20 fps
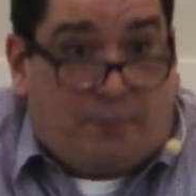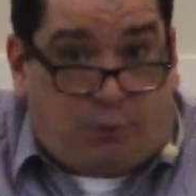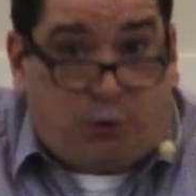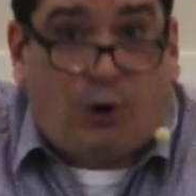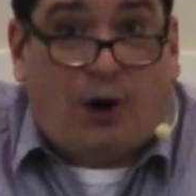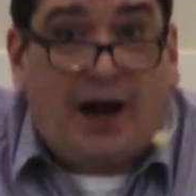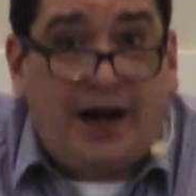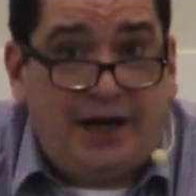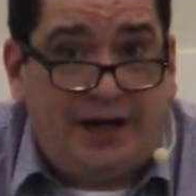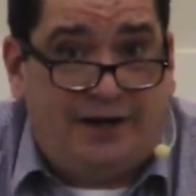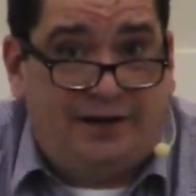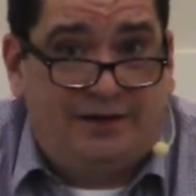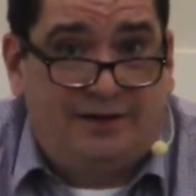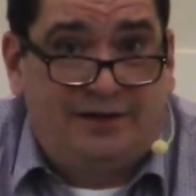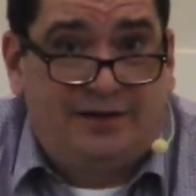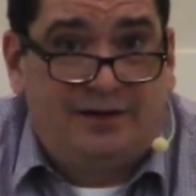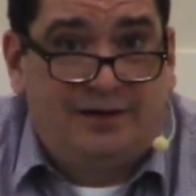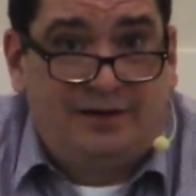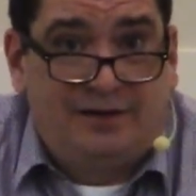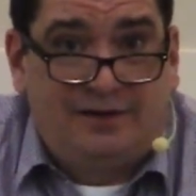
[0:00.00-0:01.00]
praying,
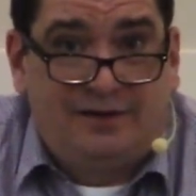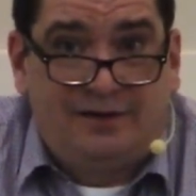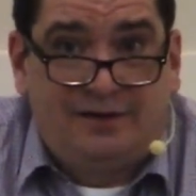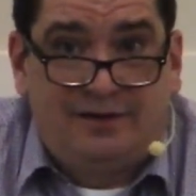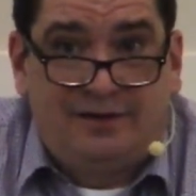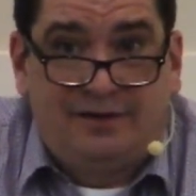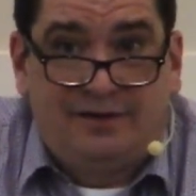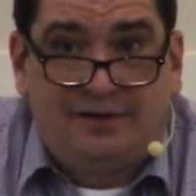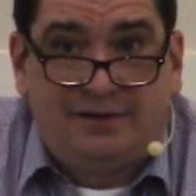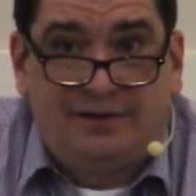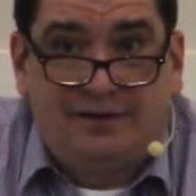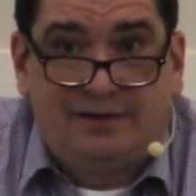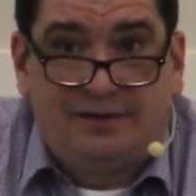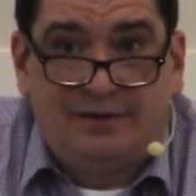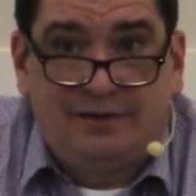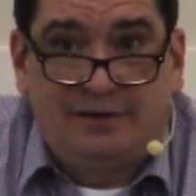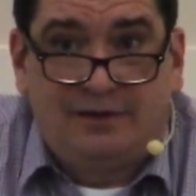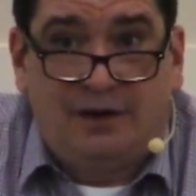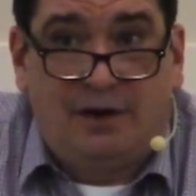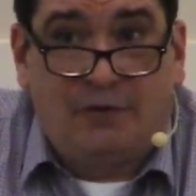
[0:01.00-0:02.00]

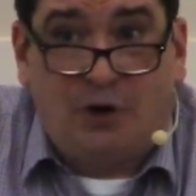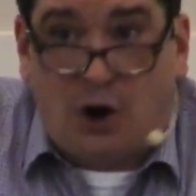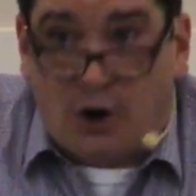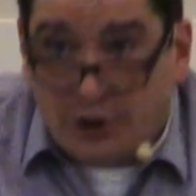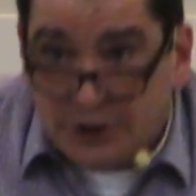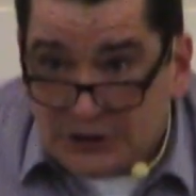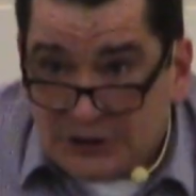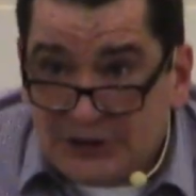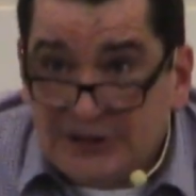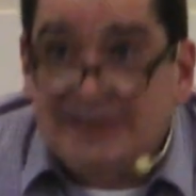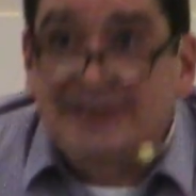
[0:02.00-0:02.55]
of earnestly